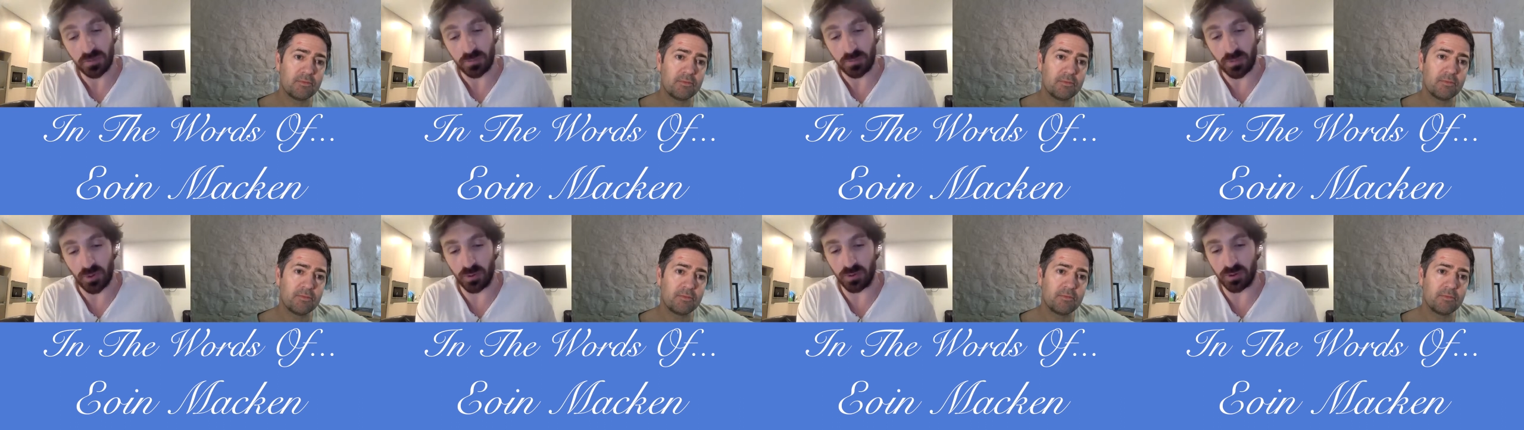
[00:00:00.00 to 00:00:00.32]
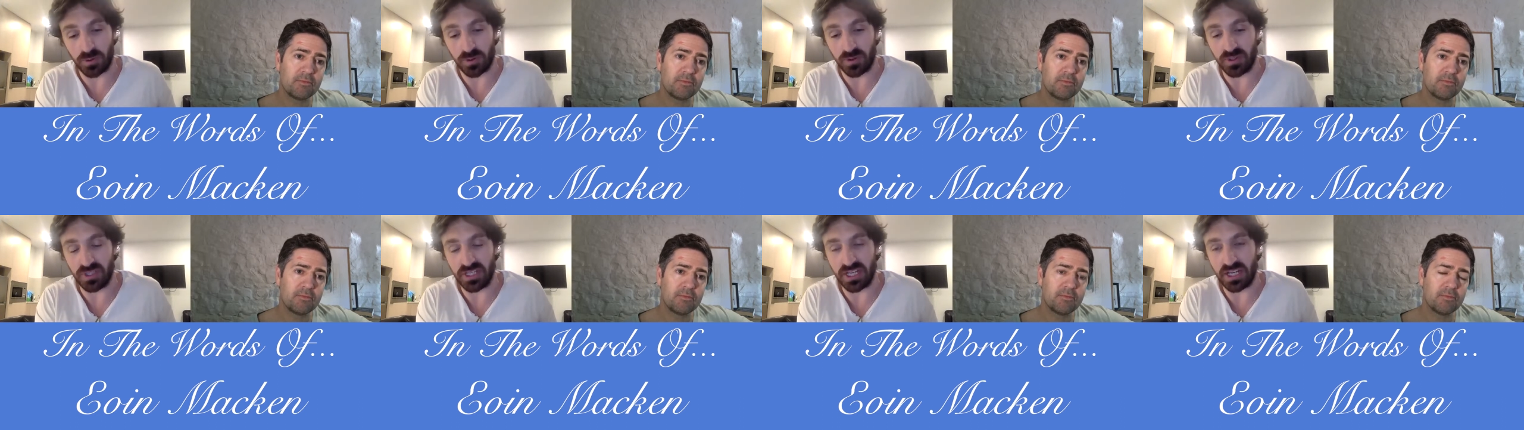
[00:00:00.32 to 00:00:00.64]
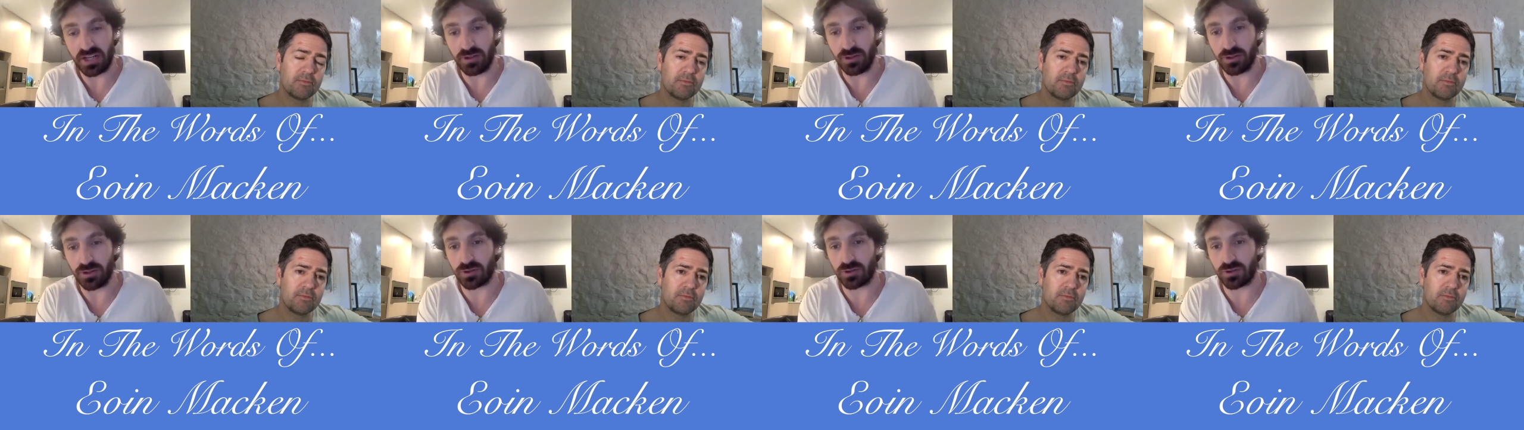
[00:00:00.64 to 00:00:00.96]
Speaker 1: both going
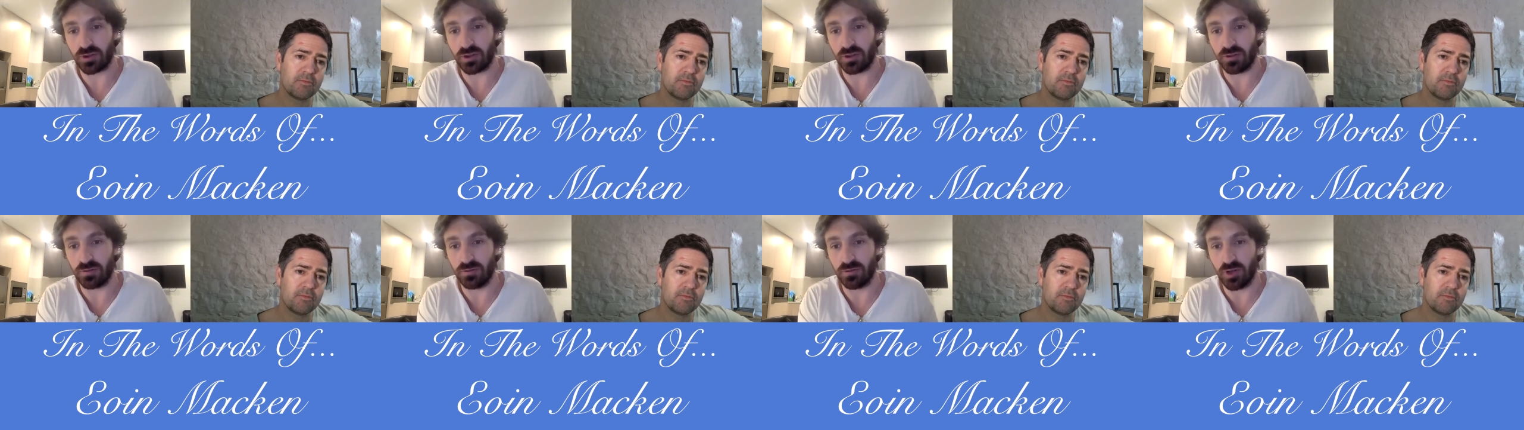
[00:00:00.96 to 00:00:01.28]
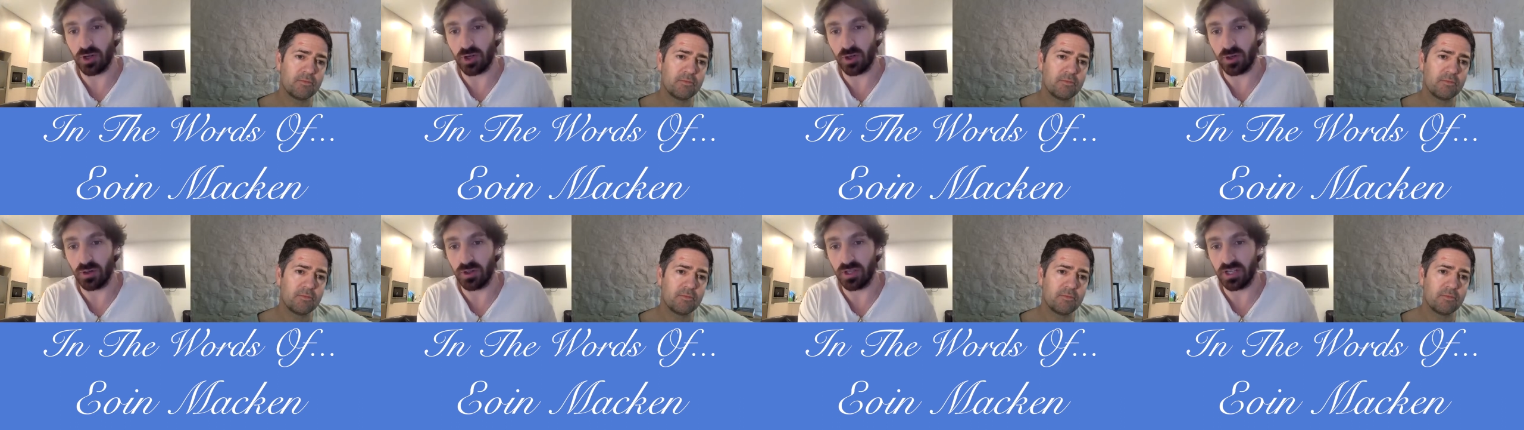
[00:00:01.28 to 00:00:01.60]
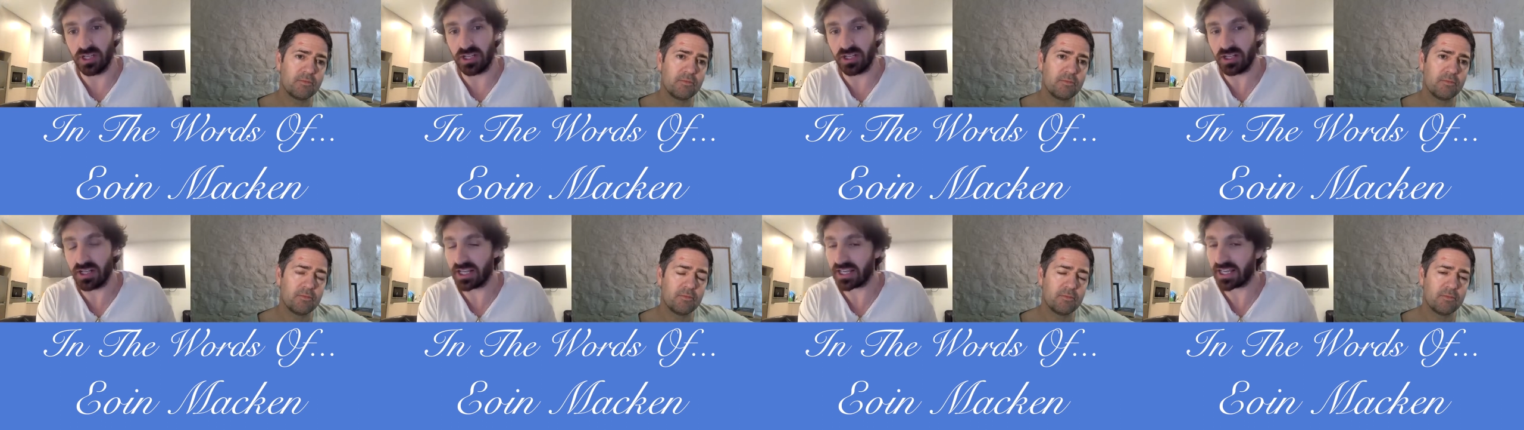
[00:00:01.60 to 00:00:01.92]
down this certain road.
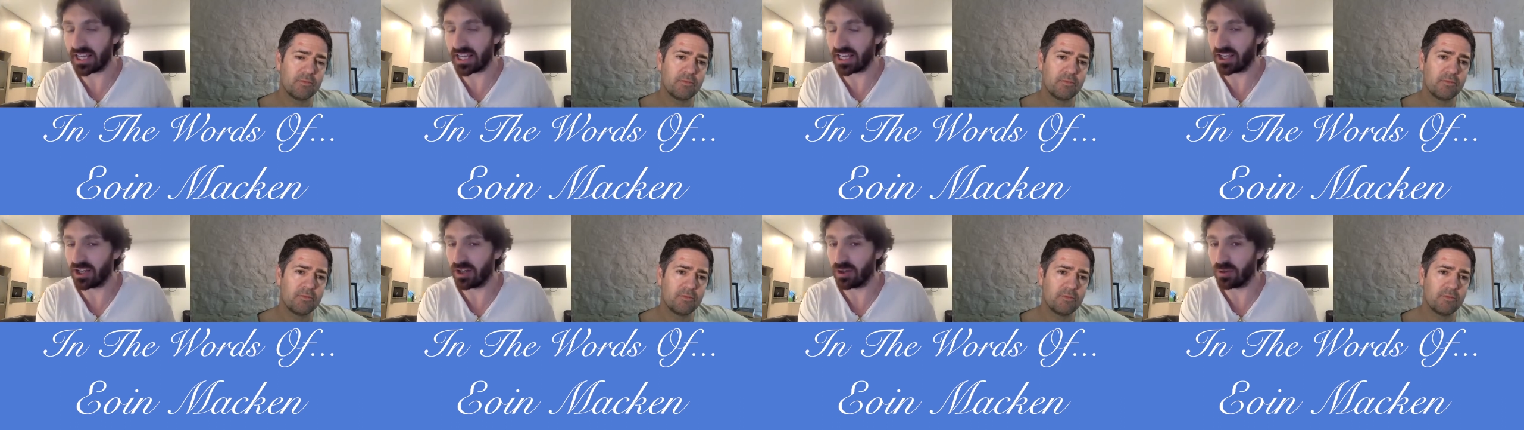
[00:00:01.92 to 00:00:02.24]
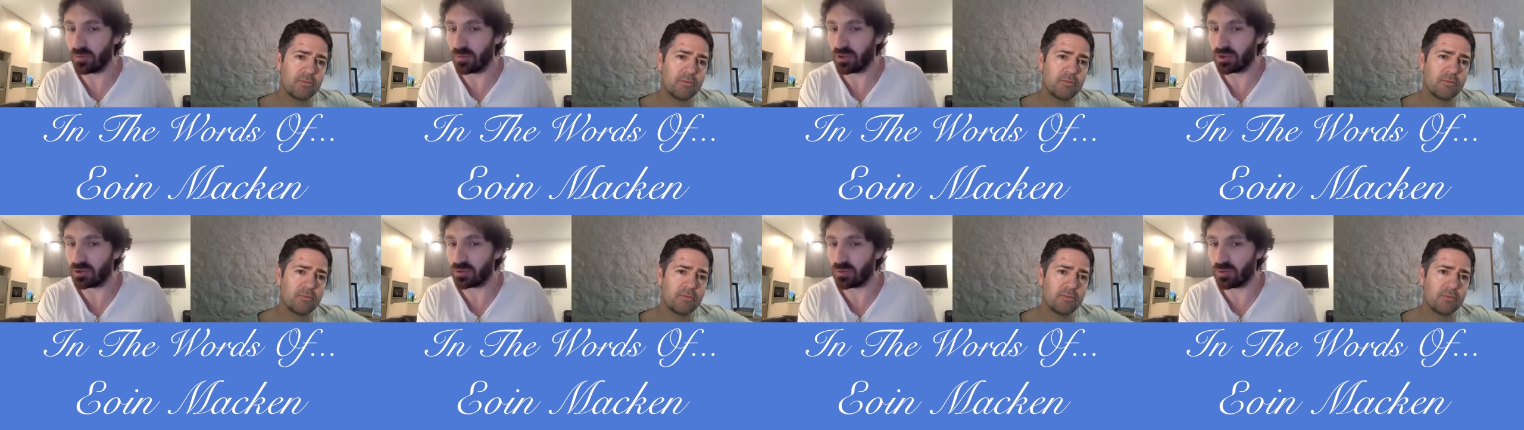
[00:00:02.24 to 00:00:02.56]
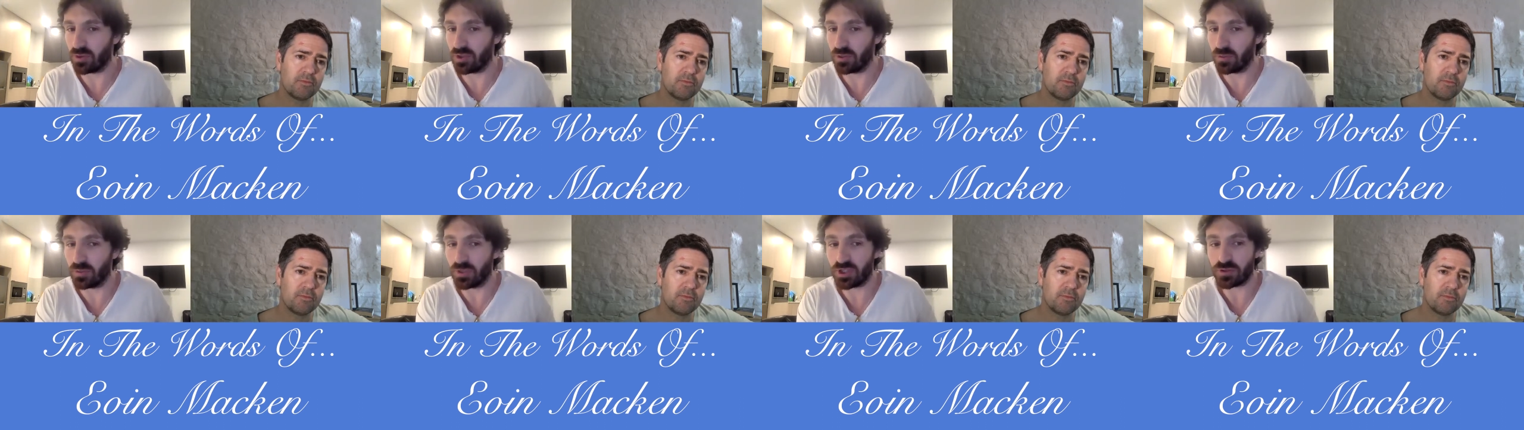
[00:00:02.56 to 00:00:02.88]
And you're like, hang on, which
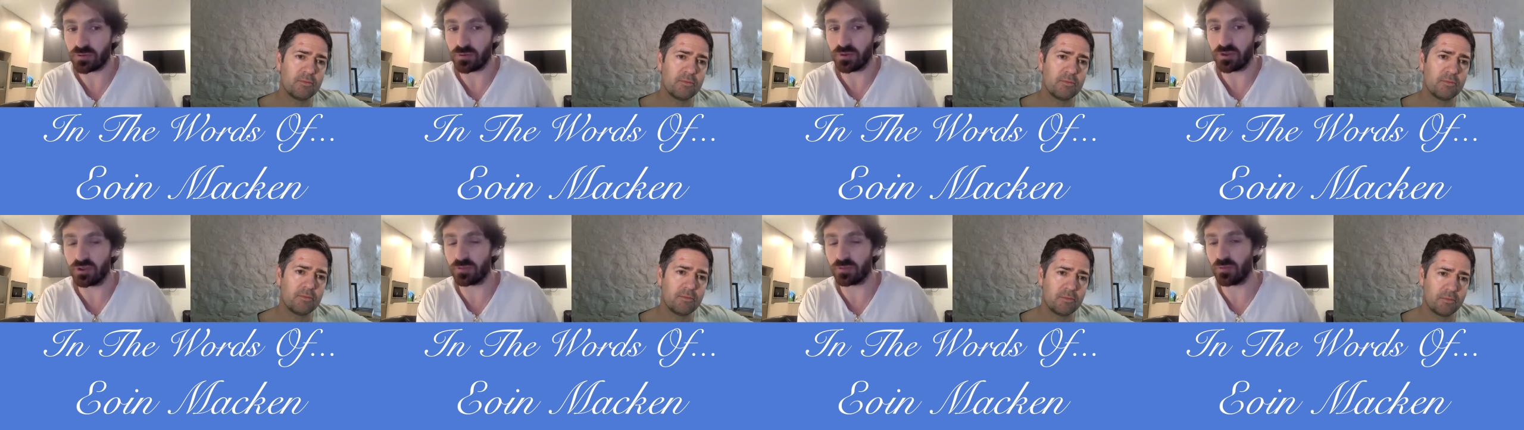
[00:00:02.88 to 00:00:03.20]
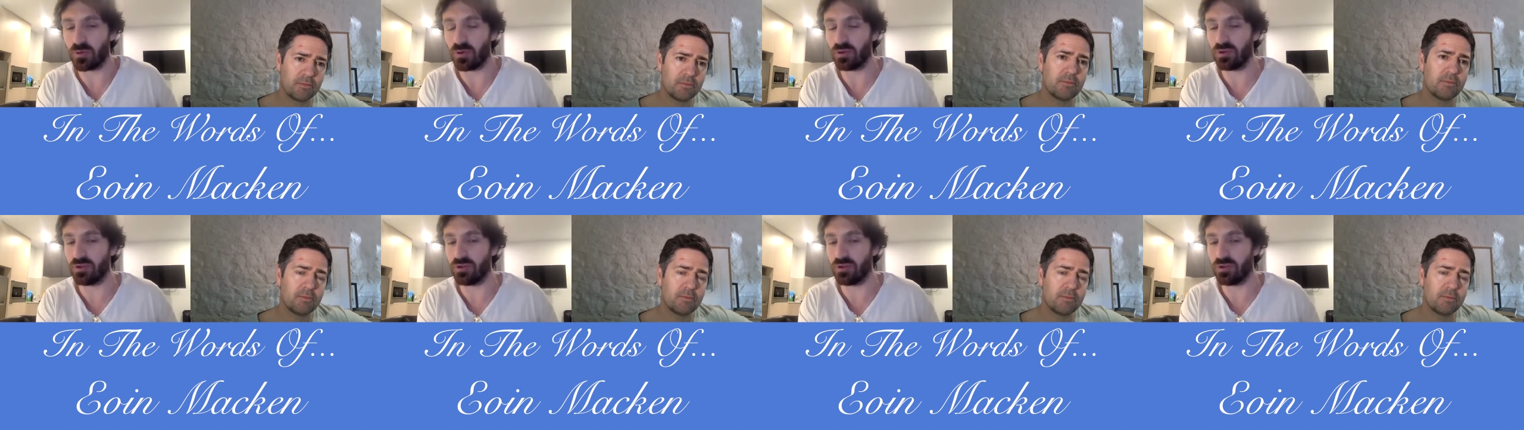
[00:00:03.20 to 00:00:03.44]
one which one is more